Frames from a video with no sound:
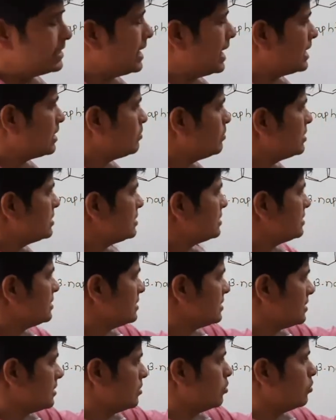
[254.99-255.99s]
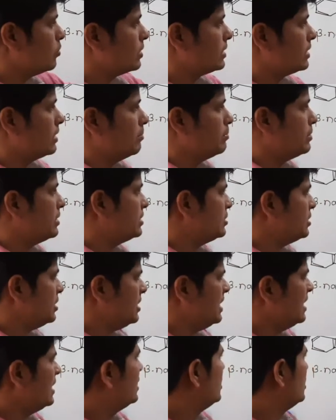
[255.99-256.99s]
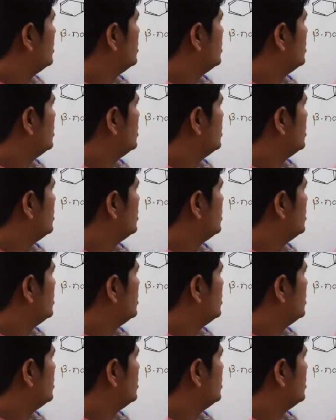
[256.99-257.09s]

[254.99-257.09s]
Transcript: That much is the lower temperature.